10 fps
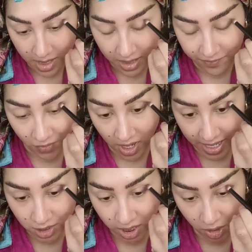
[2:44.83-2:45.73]
for
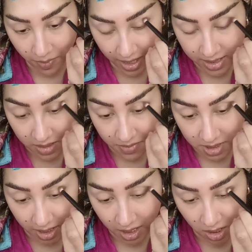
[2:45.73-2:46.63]
eyeshadow palettes in
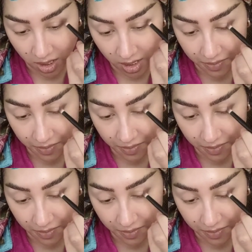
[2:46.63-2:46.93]
particular,